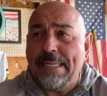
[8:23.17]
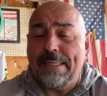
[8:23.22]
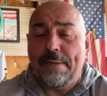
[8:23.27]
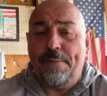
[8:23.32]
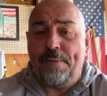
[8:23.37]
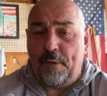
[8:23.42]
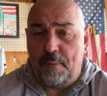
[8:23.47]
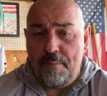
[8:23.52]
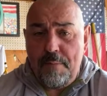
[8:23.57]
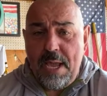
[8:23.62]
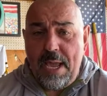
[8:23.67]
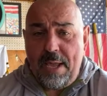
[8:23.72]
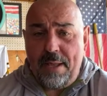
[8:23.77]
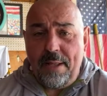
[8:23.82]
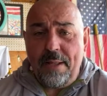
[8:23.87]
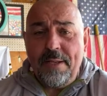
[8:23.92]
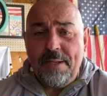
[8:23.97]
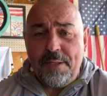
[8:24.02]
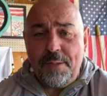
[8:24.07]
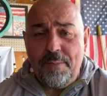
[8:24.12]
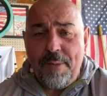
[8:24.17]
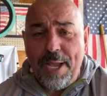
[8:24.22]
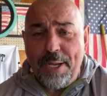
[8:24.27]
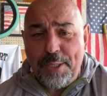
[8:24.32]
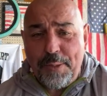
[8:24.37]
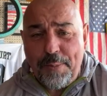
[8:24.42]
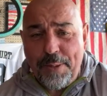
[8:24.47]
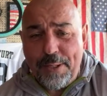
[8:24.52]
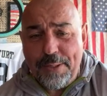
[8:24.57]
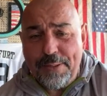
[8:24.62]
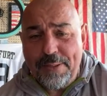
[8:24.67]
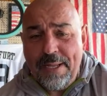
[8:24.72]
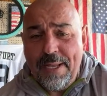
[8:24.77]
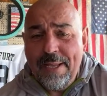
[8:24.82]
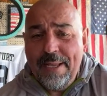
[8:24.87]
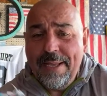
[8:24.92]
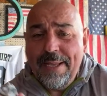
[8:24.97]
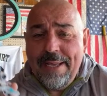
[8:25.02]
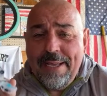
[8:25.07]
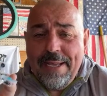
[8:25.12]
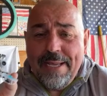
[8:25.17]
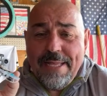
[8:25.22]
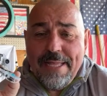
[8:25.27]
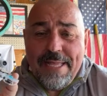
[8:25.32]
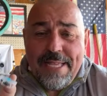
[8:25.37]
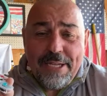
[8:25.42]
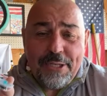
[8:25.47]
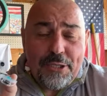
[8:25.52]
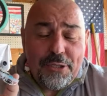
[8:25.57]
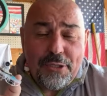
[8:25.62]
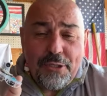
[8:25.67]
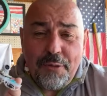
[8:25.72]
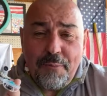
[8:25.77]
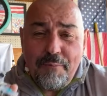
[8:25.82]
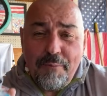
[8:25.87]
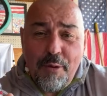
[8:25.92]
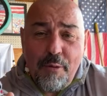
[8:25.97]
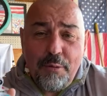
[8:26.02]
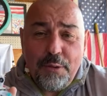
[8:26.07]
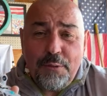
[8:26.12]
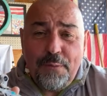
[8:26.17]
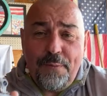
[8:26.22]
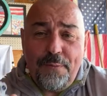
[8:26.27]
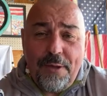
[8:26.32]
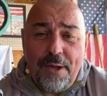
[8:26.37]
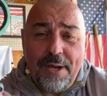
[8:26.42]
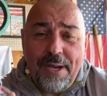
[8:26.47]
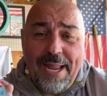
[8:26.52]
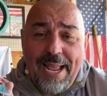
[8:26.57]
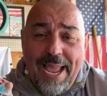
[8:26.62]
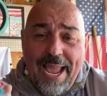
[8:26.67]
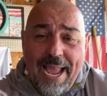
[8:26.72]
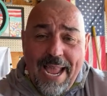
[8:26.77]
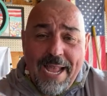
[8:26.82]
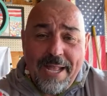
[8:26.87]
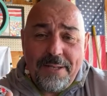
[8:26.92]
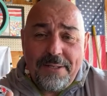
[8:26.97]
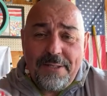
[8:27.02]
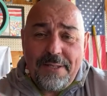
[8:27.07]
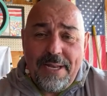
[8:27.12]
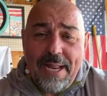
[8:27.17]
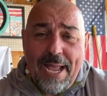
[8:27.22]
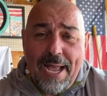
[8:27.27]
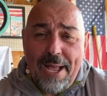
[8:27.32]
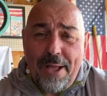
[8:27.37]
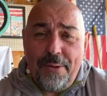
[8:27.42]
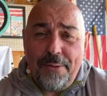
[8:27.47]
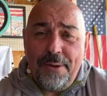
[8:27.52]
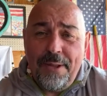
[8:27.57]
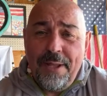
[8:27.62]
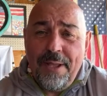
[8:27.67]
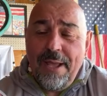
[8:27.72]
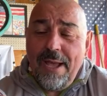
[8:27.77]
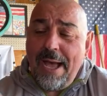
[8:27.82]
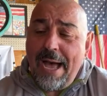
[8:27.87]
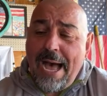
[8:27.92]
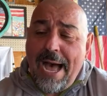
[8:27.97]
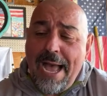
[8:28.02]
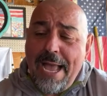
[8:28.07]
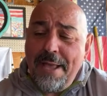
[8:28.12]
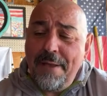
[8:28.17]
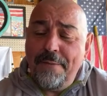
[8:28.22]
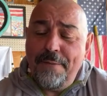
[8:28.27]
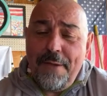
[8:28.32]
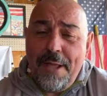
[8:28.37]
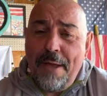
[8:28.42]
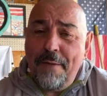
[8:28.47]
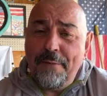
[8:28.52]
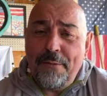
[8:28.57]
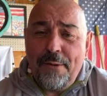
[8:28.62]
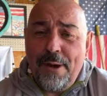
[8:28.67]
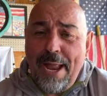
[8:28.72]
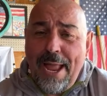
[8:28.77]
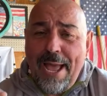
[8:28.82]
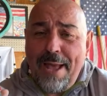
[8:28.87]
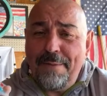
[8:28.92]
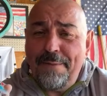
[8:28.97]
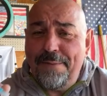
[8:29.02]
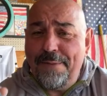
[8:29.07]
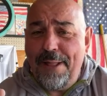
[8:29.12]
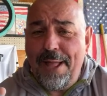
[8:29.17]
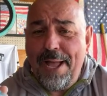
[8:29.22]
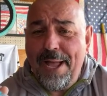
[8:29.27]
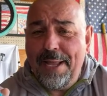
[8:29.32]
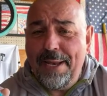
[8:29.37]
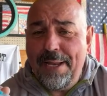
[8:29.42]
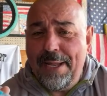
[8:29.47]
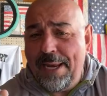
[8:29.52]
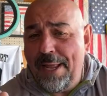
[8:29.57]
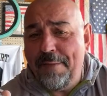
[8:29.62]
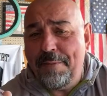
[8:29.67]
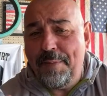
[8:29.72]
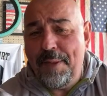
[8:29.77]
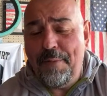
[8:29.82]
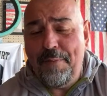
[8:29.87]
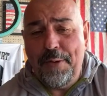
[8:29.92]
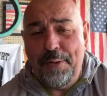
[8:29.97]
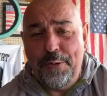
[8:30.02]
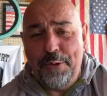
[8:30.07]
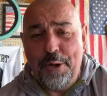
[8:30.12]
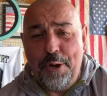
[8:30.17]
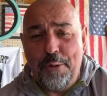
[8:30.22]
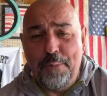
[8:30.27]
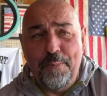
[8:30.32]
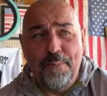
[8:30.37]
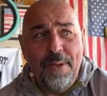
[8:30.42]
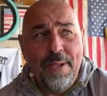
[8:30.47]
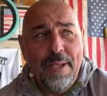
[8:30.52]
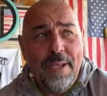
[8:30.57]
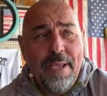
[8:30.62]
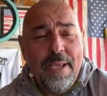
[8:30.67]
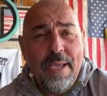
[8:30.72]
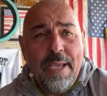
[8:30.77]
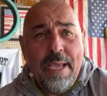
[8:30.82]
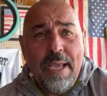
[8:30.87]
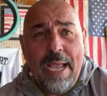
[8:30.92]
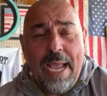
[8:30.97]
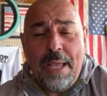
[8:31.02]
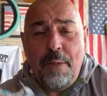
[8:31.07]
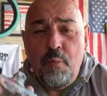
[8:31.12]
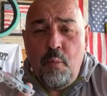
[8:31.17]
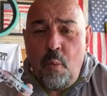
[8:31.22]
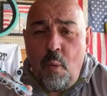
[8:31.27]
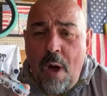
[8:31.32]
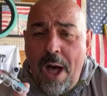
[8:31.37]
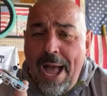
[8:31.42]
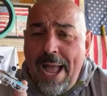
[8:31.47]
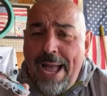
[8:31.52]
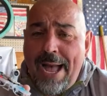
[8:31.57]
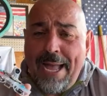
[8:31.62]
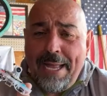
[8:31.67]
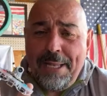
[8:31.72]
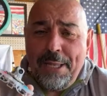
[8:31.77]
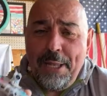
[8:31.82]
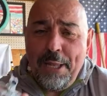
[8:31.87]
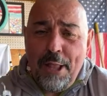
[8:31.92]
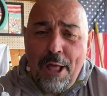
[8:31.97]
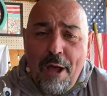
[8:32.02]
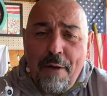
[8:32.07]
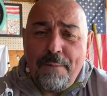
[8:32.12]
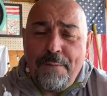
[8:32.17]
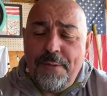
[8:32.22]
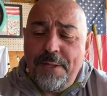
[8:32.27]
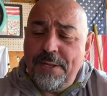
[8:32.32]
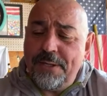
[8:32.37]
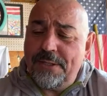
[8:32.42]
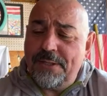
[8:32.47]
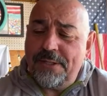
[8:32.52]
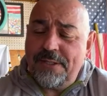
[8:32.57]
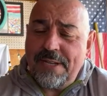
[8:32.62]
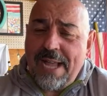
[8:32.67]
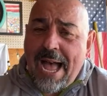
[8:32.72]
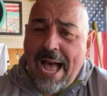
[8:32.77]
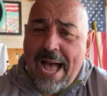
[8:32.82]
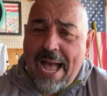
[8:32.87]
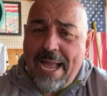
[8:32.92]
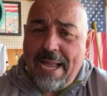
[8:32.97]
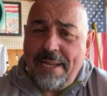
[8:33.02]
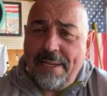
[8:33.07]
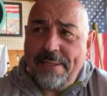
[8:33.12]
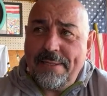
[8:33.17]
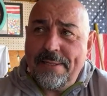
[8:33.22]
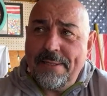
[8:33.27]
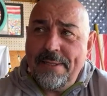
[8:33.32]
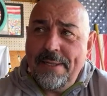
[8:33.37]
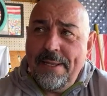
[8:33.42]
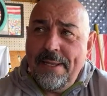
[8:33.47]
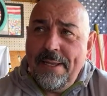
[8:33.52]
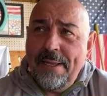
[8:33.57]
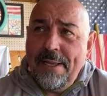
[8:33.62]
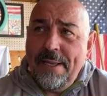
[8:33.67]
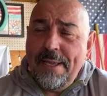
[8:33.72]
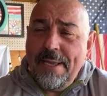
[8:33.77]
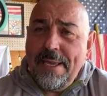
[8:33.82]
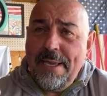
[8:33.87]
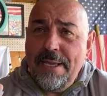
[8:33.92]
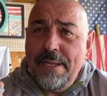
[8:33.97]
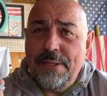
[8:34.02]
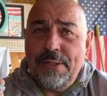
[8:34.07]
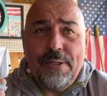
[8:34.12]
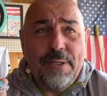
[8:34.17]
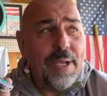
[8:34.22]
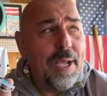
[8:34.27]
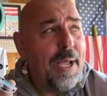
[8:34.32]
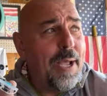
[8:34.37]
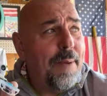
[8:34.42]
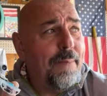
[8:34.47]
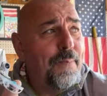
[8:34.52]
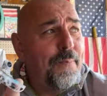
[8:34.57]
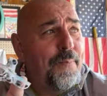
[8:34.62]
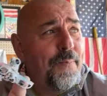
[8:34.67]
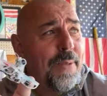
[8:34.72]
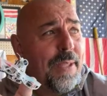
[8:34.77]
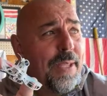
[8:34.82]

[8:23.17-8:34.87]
For me, this is my experience. This is the most fun, hands down, I have ever had flying an FPV drone. And why I love this size is I'm